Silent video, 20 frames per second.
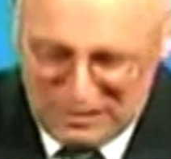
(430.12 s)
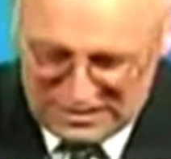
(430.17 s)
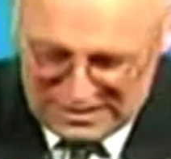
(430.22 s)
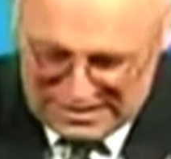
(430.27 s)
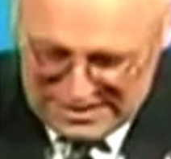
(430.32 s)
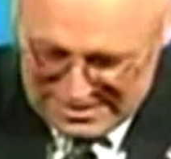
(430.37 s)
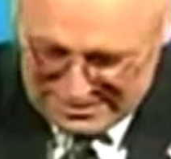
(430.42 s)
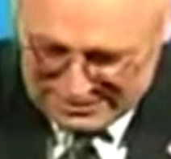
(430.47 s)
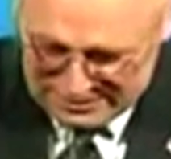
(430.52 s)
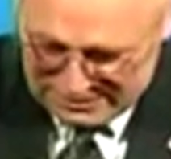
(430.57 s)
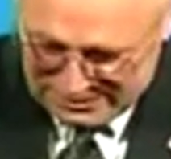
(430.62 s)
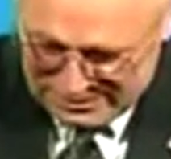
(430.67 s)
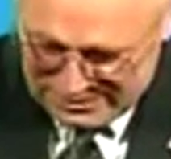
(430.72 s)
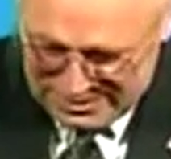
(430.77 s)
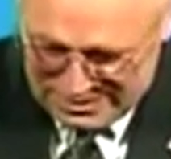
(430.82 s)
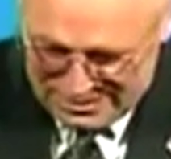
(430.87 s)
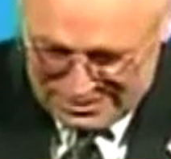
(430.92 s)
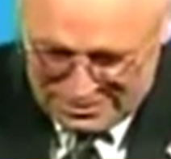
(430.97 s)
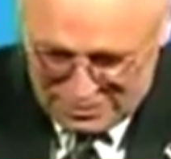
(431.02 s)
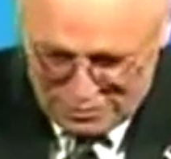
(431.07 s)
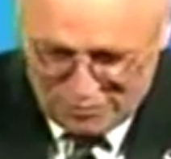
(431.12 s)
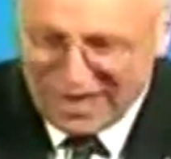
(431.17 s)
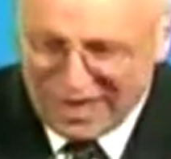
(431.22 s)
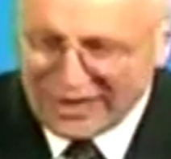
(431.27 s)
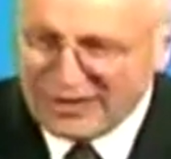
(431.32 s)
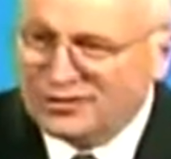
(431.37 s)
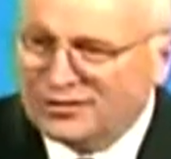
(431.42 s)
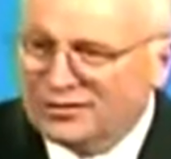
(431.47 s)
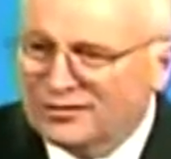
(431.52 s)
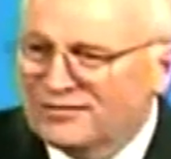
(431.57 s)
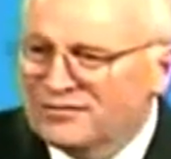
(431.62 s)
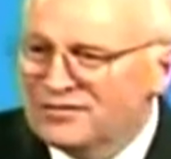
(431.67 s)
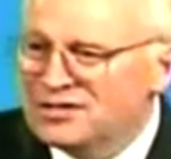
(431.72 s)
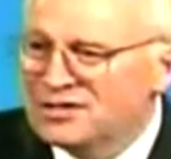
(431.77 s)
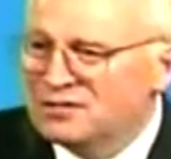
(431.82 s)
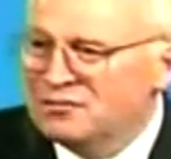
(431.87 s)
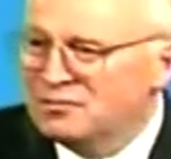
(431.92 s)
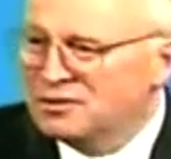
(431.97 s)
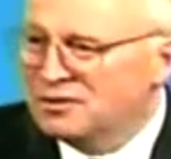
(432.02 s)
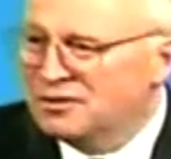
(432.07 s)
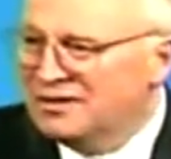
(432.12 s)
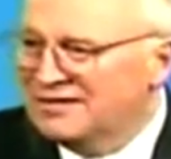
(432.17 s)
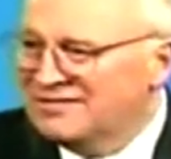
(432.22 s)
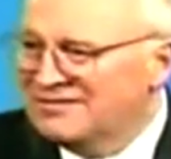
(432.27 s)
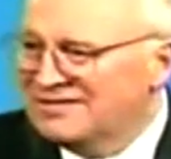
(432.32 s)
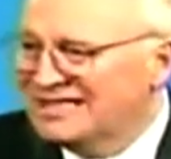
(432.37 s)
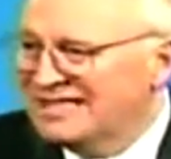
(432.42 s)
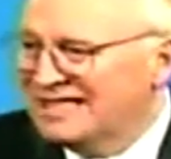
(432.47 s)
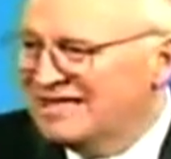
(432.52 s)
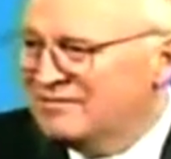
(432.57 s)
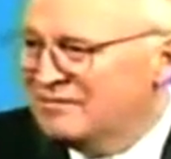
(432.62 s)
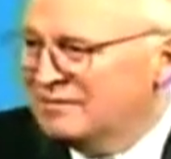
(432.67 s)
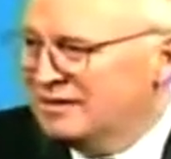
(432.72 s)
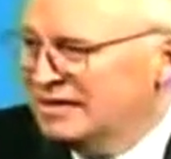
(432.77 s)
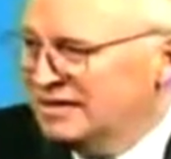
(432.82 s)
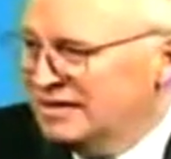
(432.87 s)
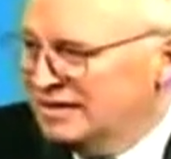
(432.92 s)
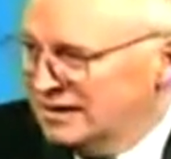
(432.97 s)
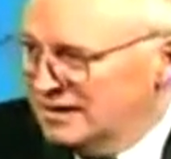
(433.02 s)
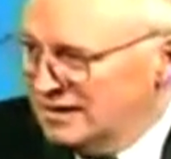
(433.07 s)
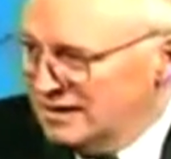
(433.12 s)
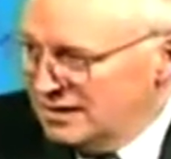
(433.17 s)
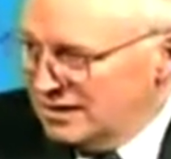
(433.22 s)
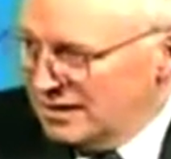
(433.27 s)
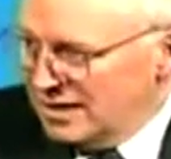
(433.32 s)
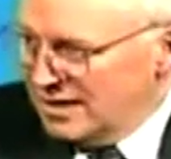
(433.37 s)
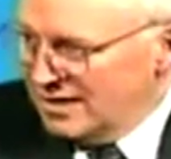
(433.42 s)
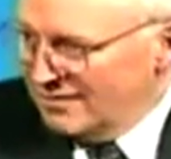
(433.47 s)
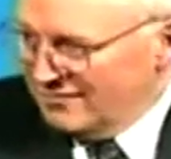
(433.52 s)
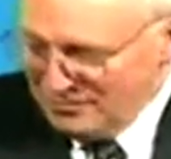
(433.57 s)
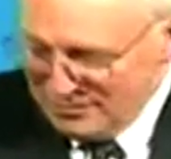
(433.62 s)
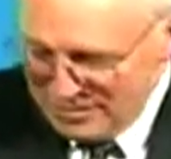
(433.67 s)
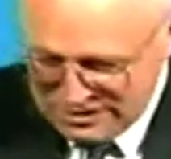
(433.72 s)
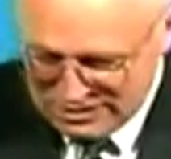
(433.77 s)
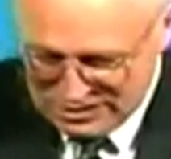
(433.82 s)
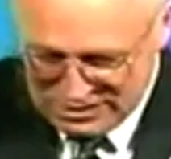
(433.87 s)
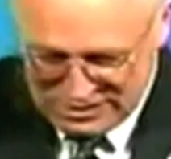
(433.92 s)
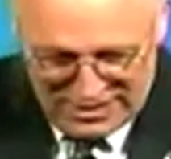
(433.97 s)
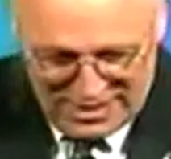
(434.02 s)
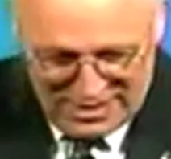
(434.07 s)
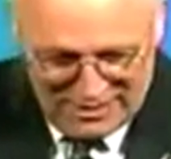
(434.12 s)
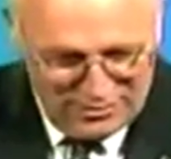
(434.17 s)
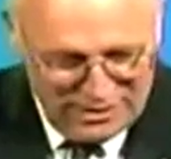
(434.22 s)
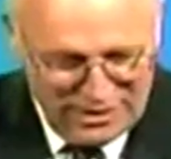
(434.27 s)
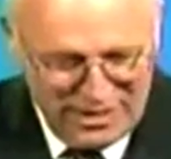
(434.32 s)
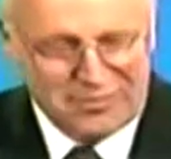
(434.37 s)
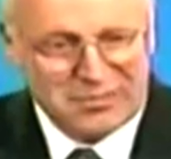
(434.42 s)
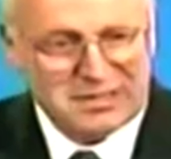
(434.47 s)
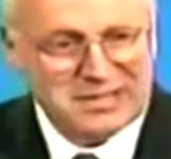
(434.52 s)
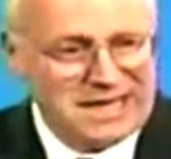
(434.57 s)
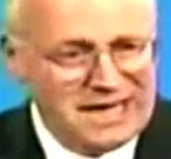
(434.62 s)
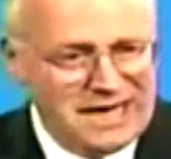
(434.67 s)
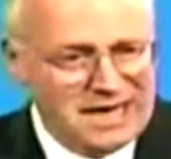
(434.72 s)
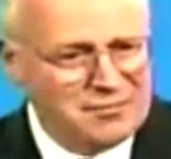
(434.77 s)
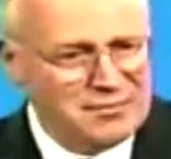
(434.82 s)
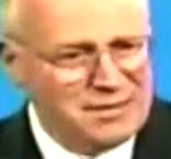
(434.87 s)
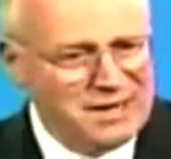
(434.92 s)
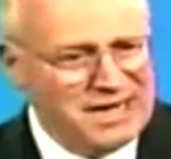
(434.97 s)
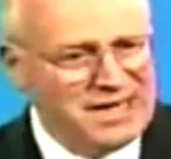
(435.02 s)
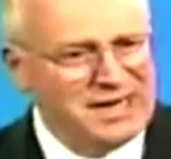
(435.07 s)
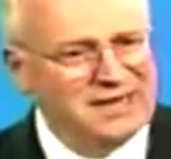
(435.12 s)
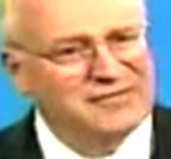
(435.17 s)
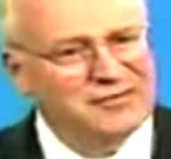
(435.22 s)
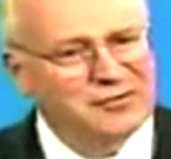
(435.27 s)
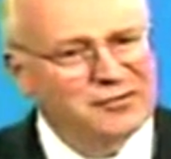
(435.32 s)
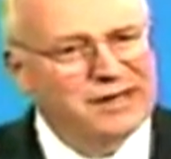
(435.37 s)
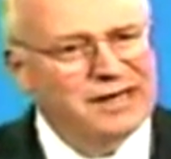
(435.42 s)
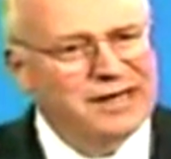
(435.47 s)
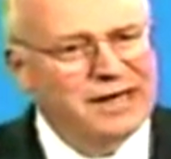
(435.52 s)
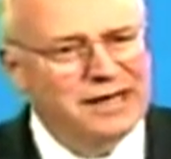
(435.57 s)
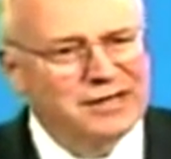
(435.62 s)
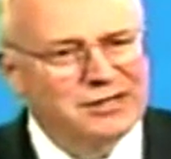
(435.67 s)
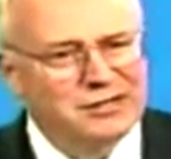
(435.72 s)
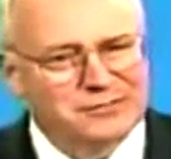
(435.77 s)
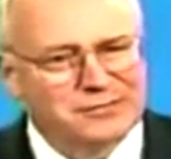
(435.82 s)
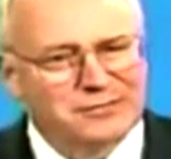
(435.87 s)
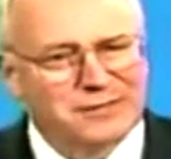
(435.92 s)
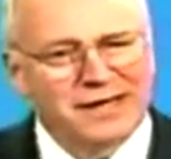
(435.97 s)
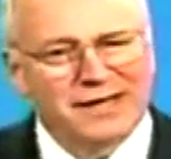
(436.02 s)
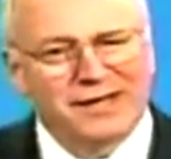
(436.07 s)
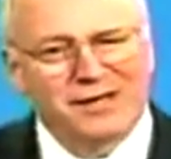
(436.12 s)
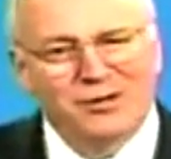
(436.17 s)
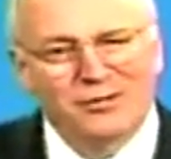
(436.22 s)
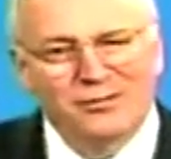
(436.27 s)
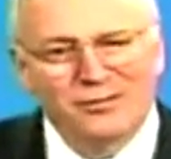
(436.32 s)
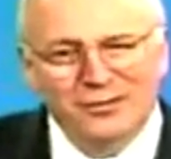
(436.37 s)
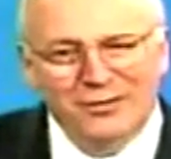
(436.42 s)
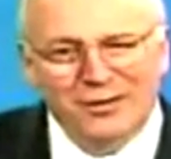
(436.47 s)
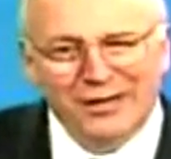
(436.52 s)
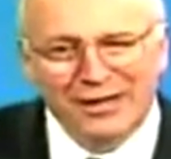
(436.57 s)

was actually a director for some period of time. I never mentioned that when I was campaigning for reelection back home in